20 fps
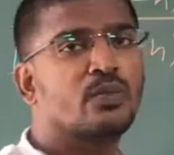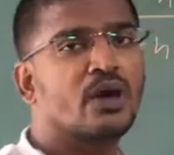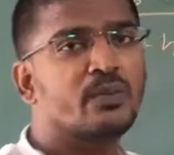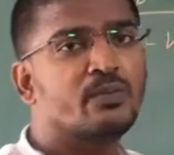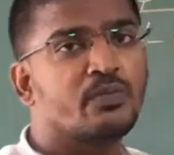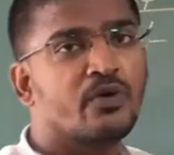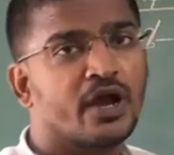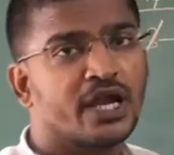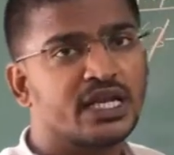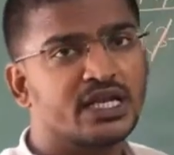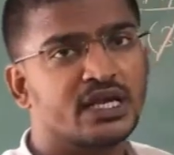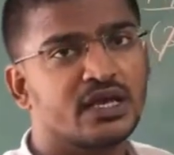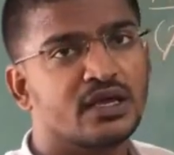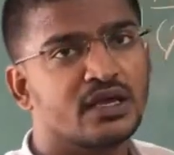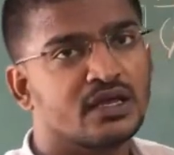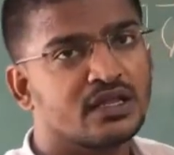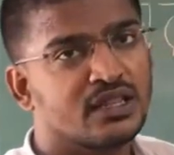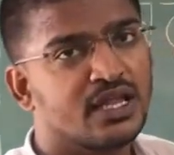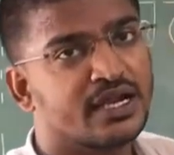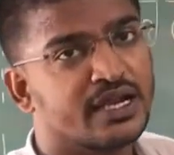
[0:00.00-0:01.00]
my
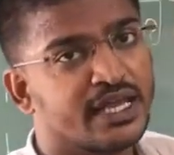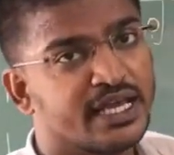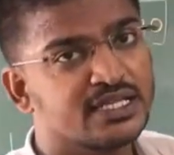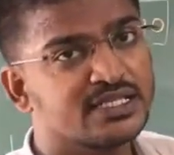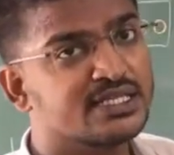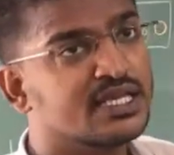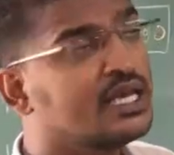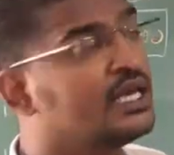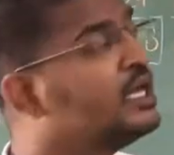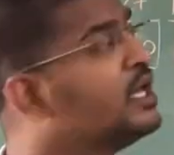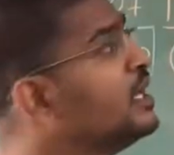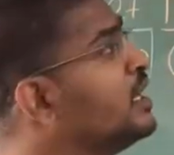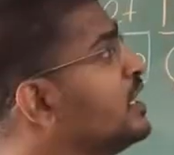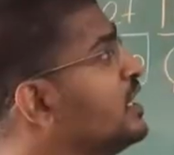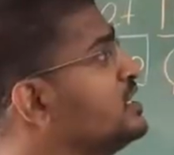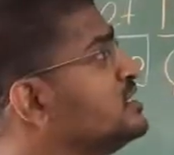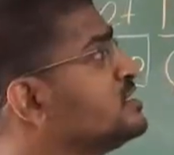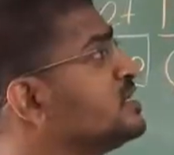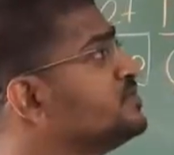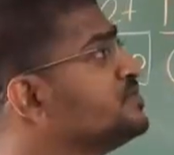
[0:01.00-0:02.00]
point? That is,
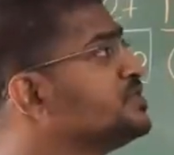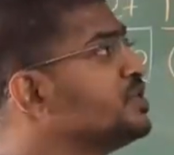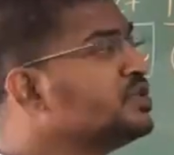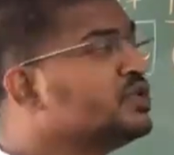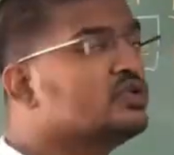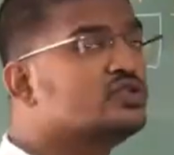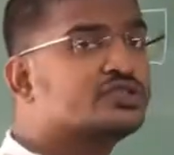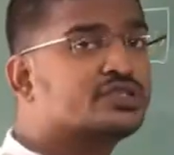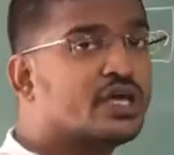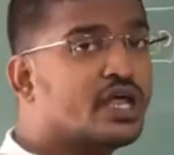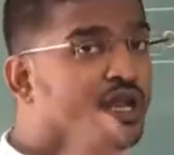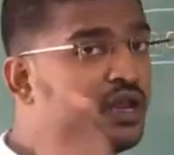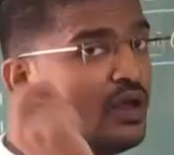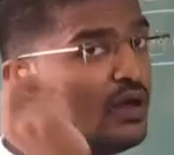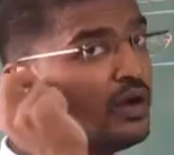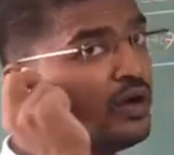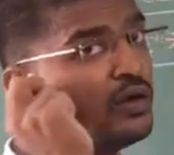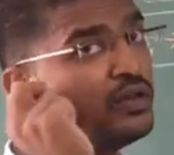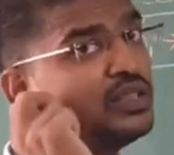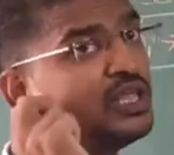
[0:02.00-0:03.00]
in
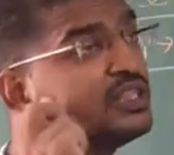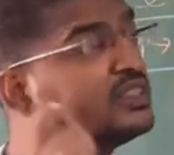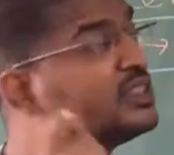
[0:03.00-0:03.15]
substitution, the